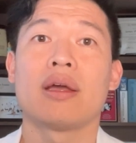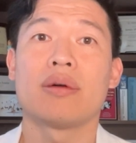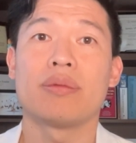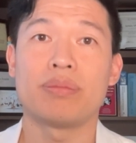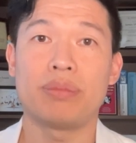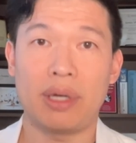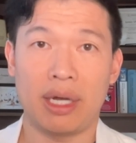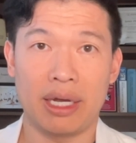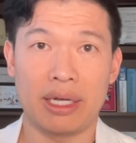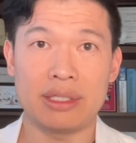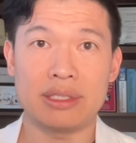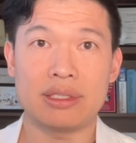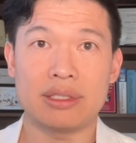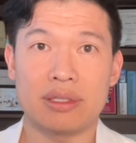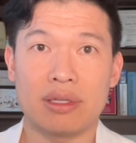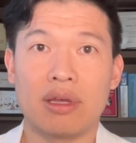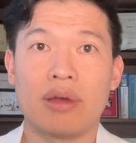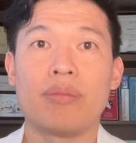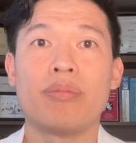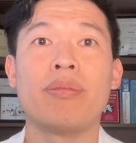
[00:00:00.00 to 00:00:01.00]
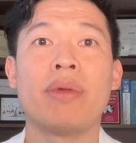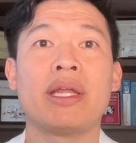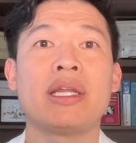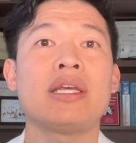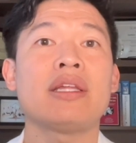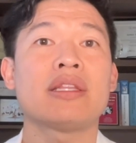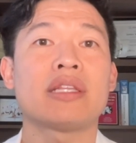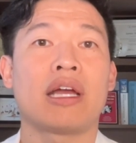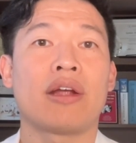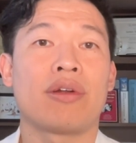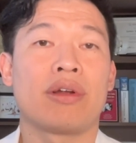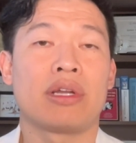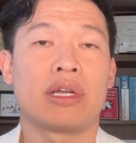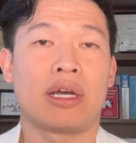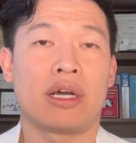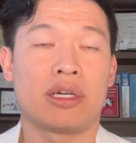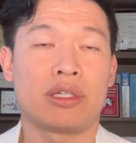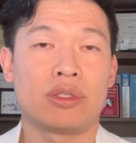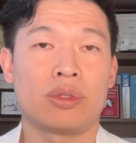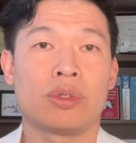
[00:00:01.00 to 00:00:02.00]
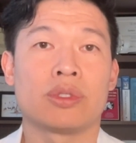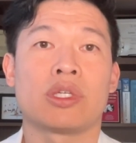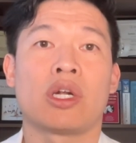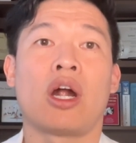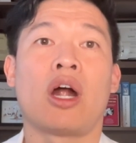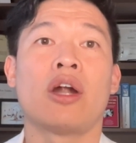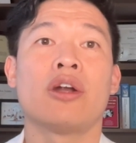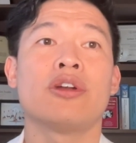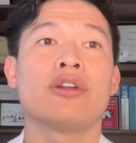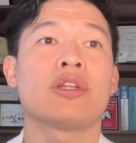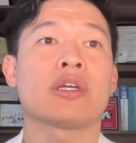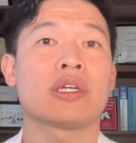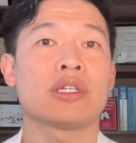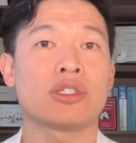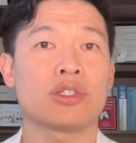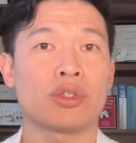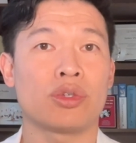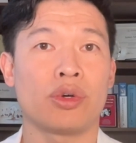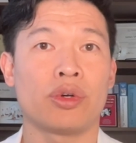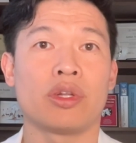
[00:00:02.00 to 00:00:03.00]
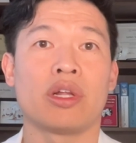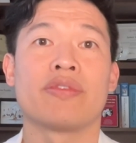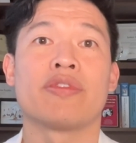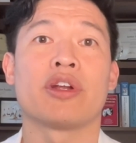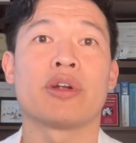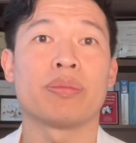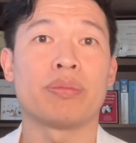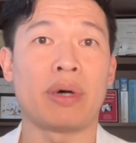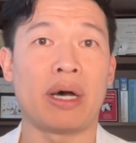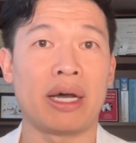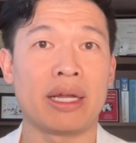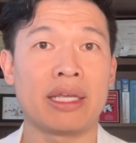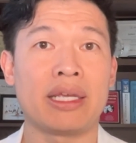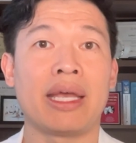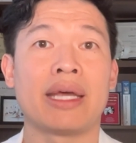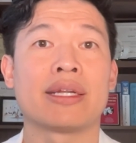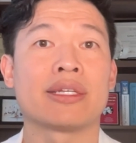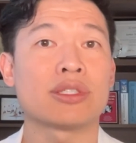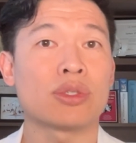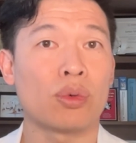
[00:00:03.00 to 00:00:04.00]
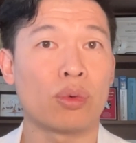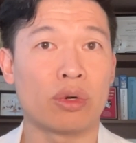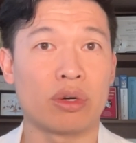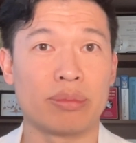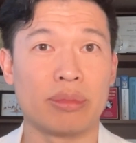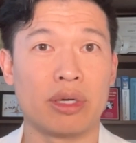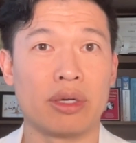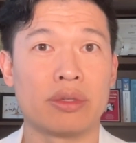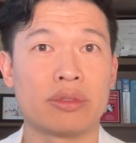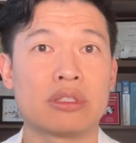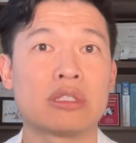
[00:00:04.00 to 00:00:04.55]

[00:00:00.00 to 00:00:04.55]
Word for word: but Many thyroid nodules are under the control of your body and its hormones,